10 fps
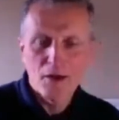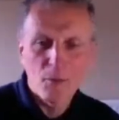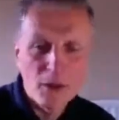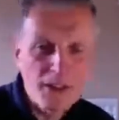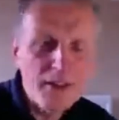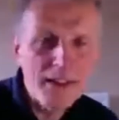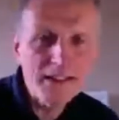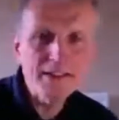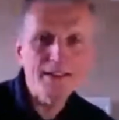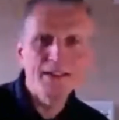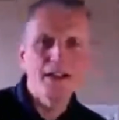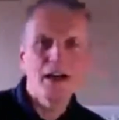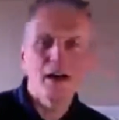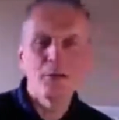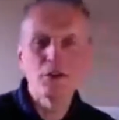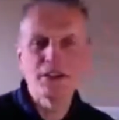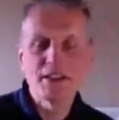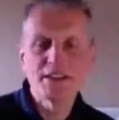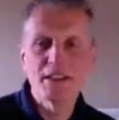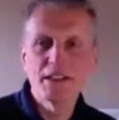one of the things that I
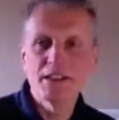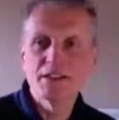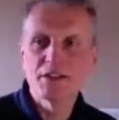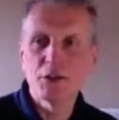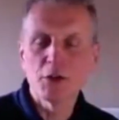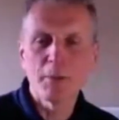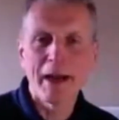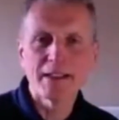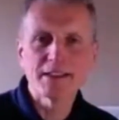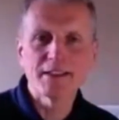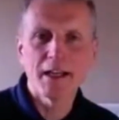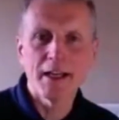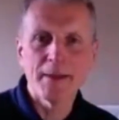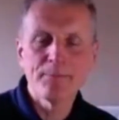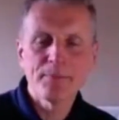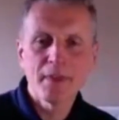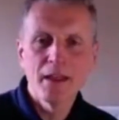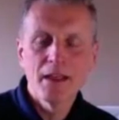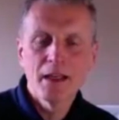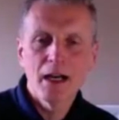wanted to talk about today,
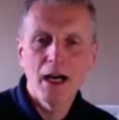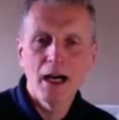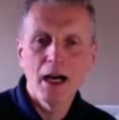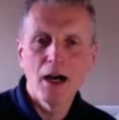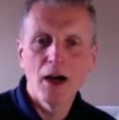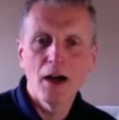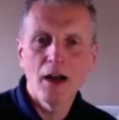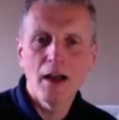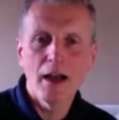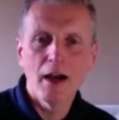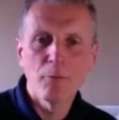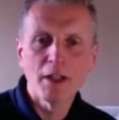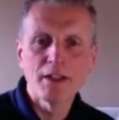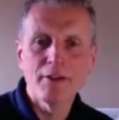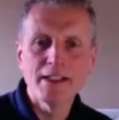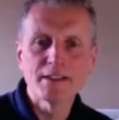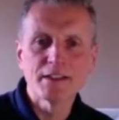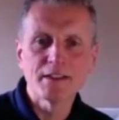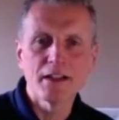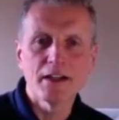and one of the
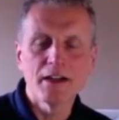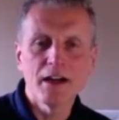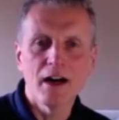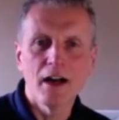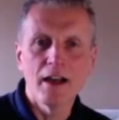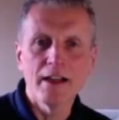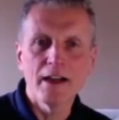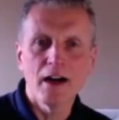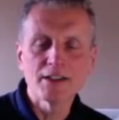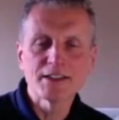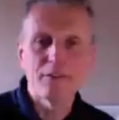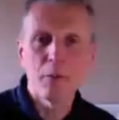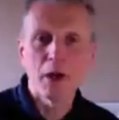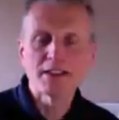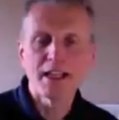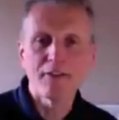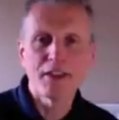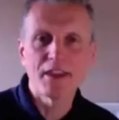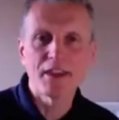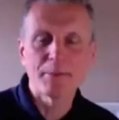reasons that I asked everyone to have a
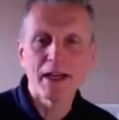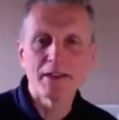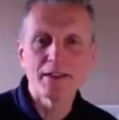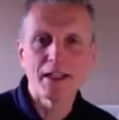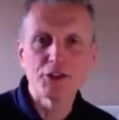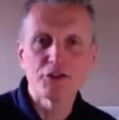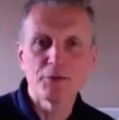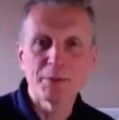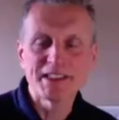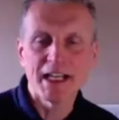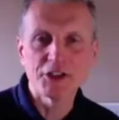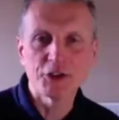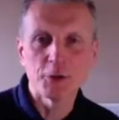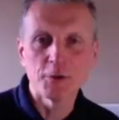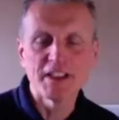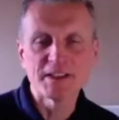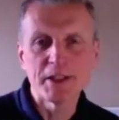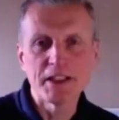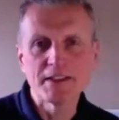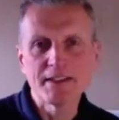think about the nature of potential, is
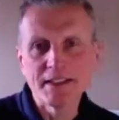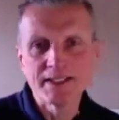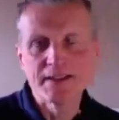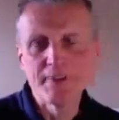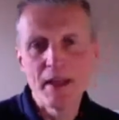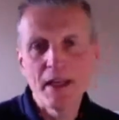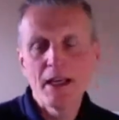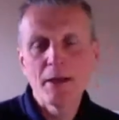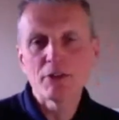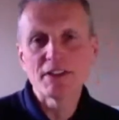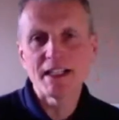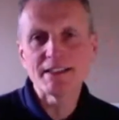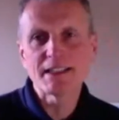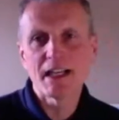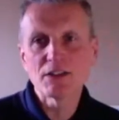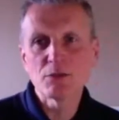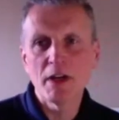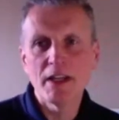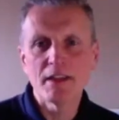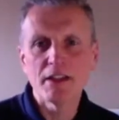because this presents us
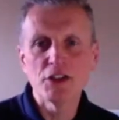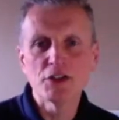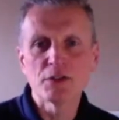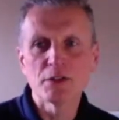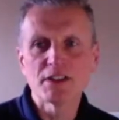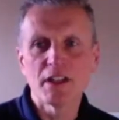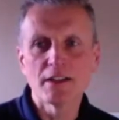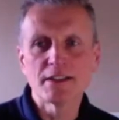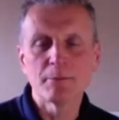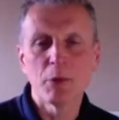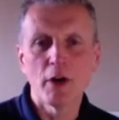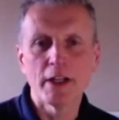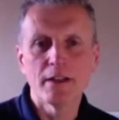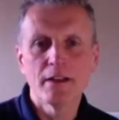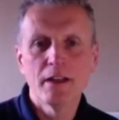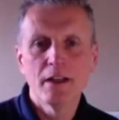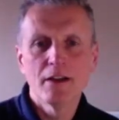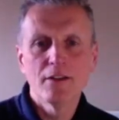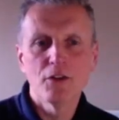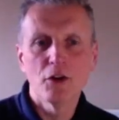with a useful starting point
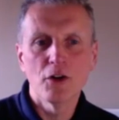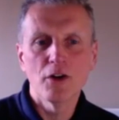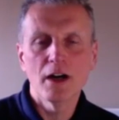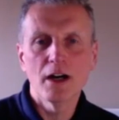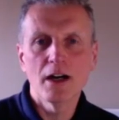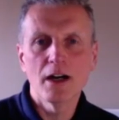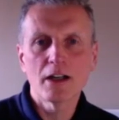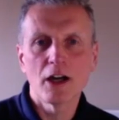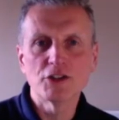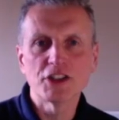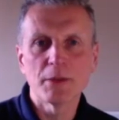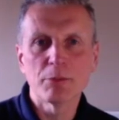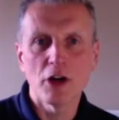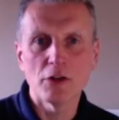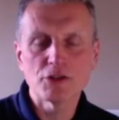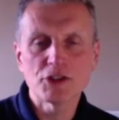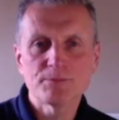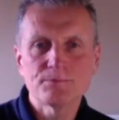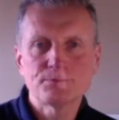for a coaching approach.